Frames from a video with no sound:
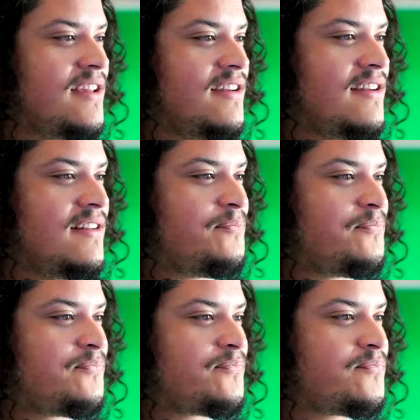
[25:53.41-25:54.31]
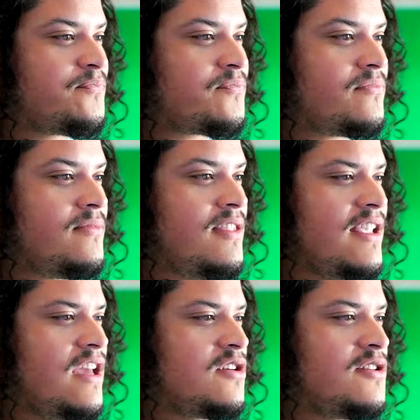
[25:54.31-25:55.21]
Uh,
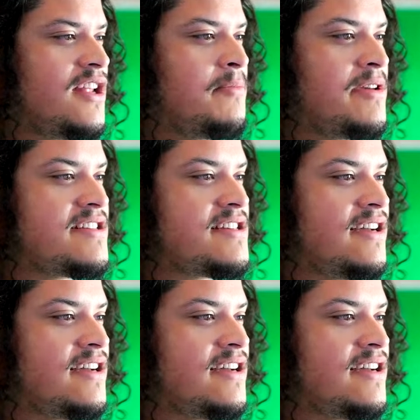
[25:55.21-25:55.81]
and her name is